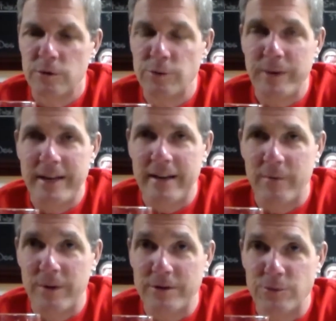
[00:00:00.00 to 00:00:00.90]
which
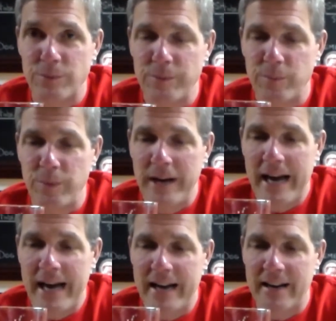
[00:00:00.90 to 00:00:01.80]
we
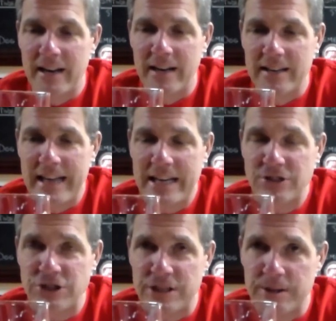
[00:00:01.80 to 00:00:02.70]
had
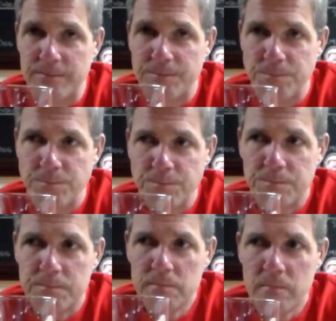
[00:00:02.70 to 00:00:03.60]
last year,
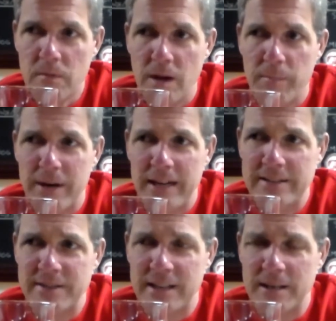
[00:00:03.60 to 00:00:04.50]
but
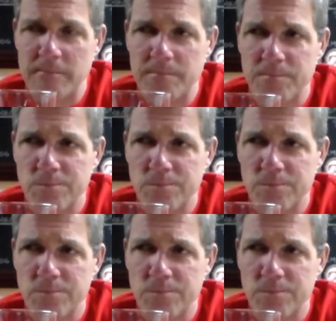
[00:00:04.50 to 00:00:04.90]
it's not